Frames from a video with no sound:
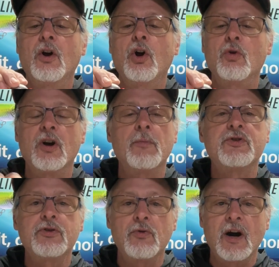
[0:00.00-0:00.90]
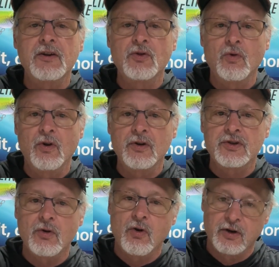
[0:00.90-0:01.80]
who comes through our
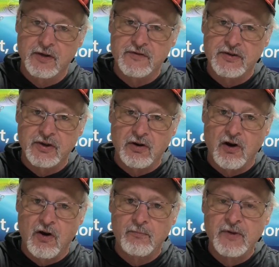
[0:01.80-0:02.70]
doors or gives us a call.